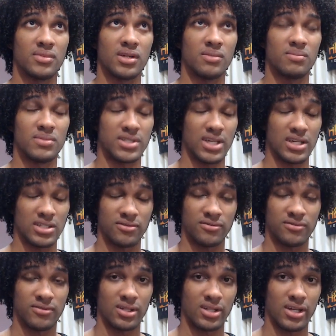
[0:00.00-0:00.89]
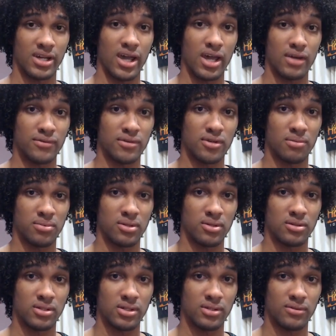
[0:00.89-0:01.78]
besides the fact that I haven't
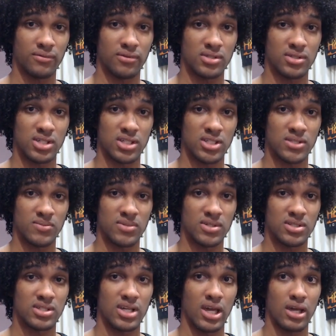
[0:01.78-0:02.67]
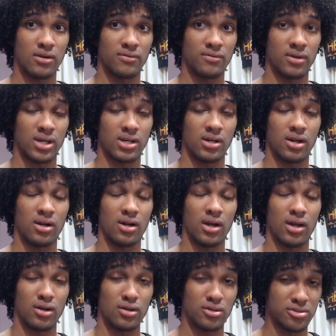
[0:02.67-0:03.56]
uploaded for 6 months, I
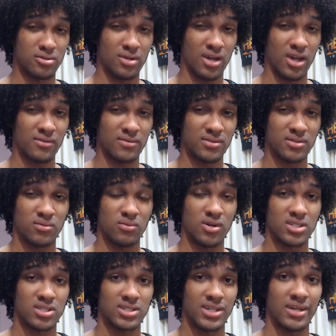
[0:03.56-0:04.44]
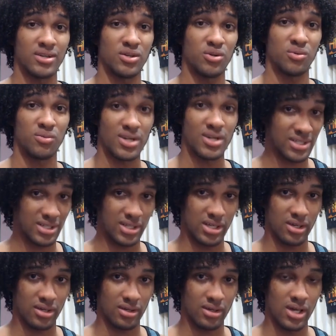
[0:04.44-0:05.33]
also haven't watched any
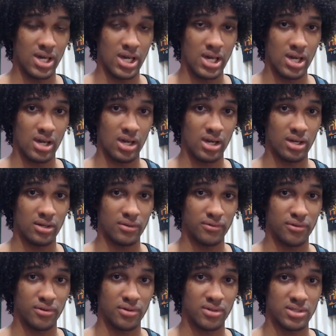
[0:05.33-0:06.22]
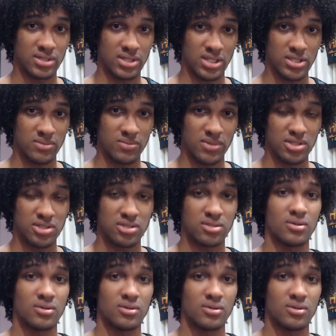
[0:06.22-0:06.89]
wrestling for 6 months.